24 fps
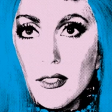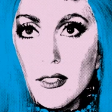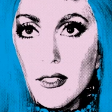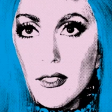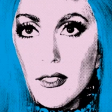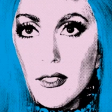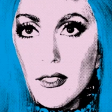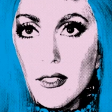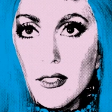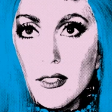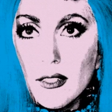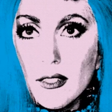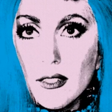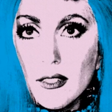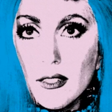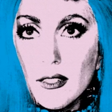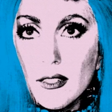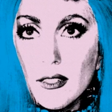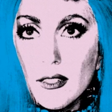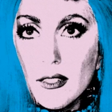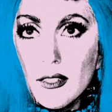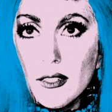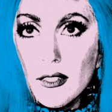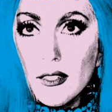
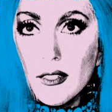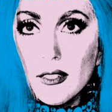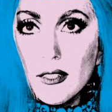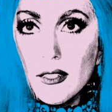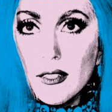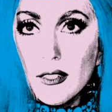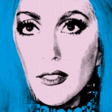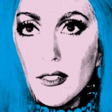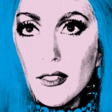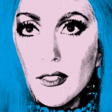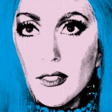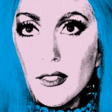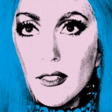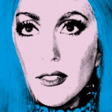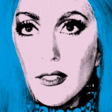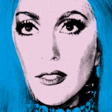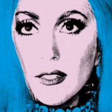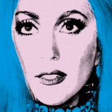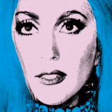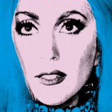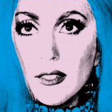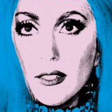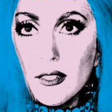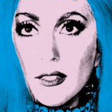
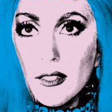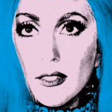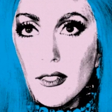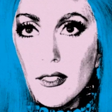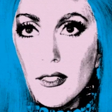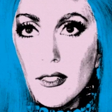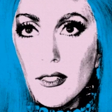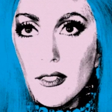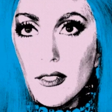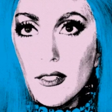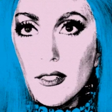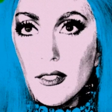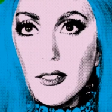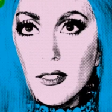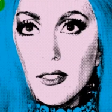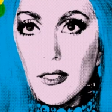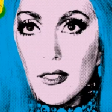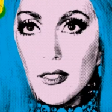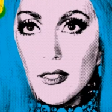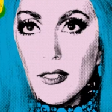(silence)